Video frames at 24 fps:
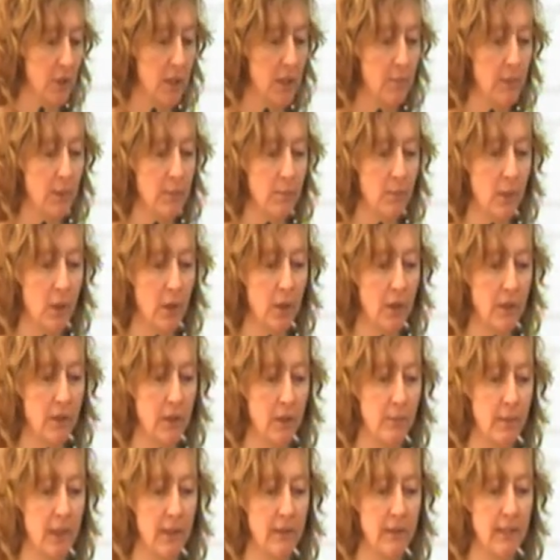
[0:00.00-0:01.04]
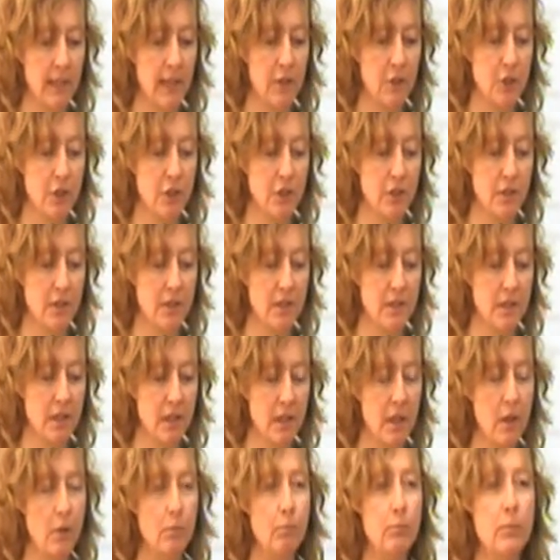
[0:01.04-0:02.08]
you a bit more about the actions.
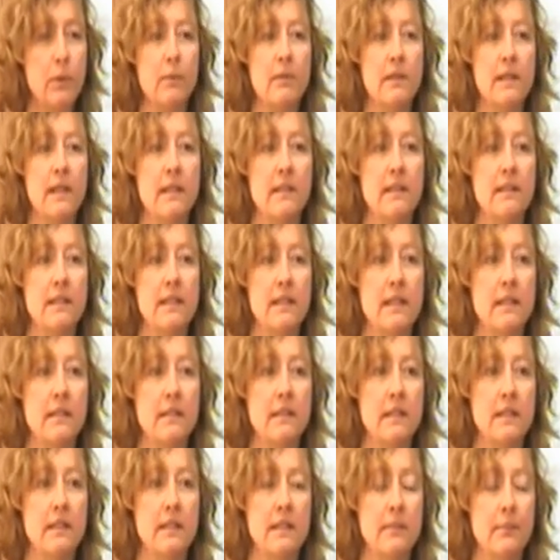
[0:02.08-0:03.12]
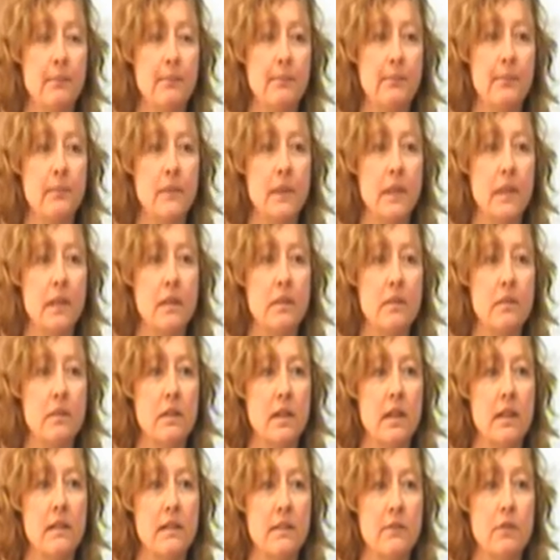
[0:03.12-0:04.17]
But then the
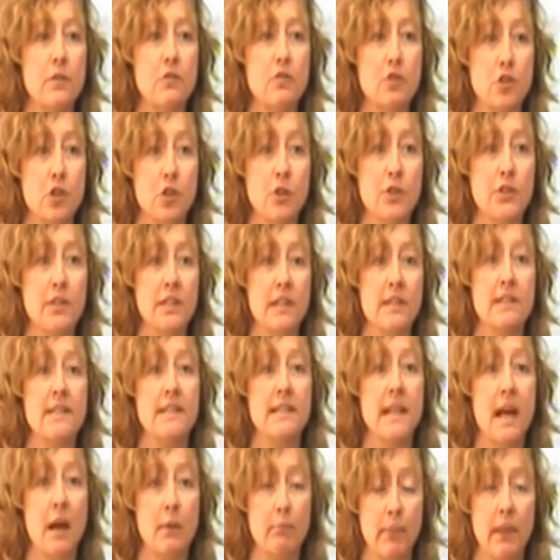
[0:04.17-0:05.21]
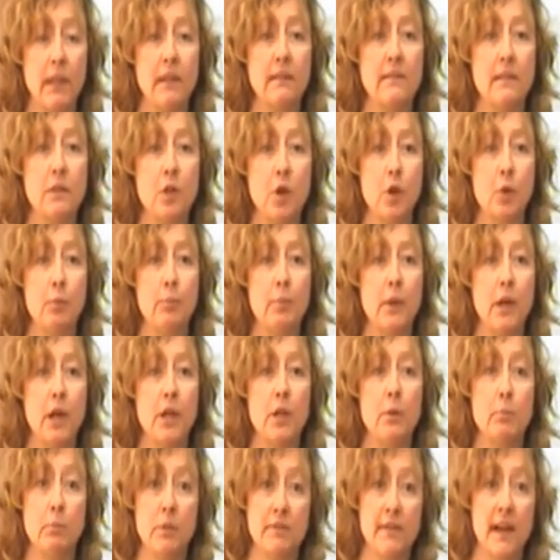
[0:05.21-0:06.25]
different trusts can start building up a
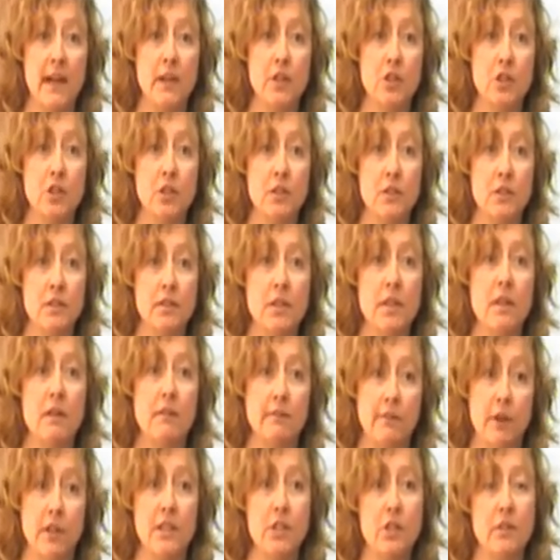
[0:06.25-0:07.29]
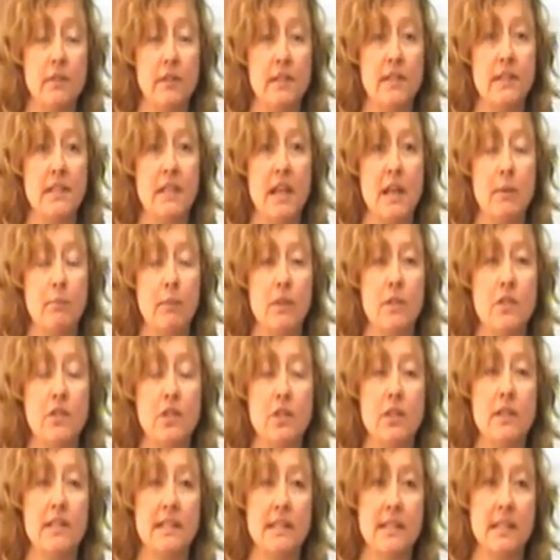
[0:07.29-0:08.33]
number of actions for each of the statements,
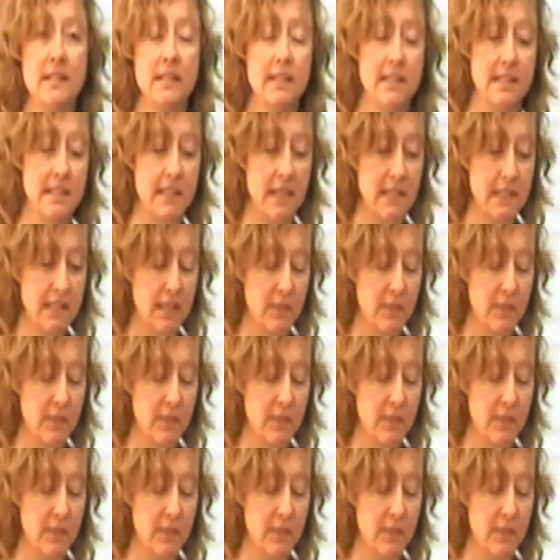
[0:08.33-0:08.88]
so it starts